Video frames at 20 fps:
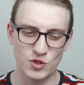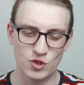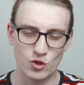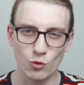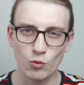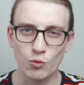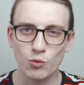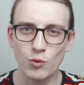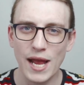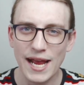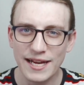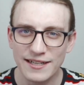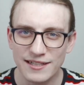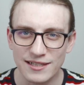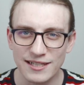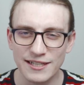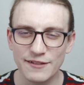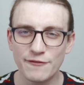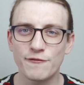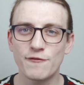
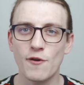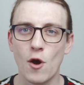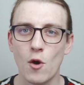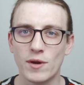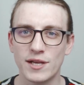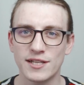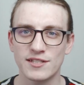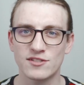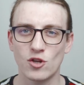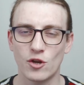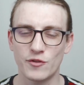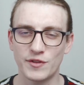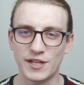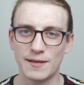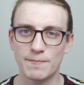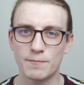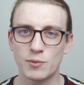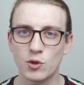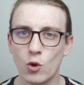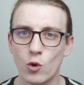directly focused on
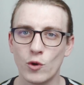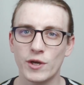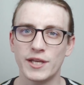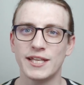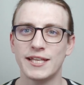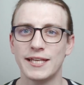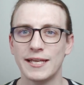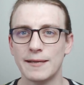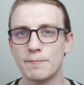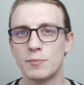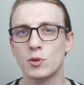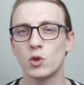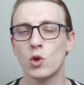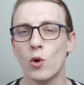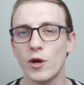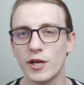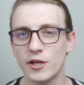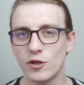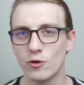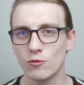the
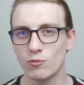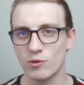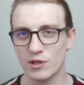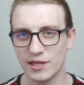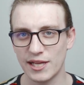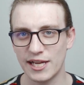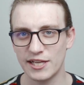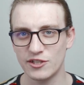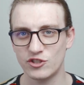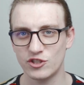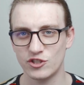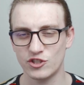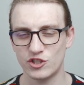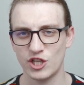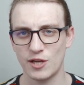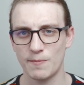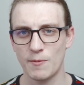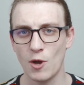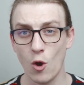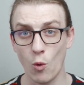employee-employer
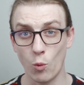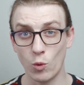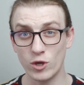relationship,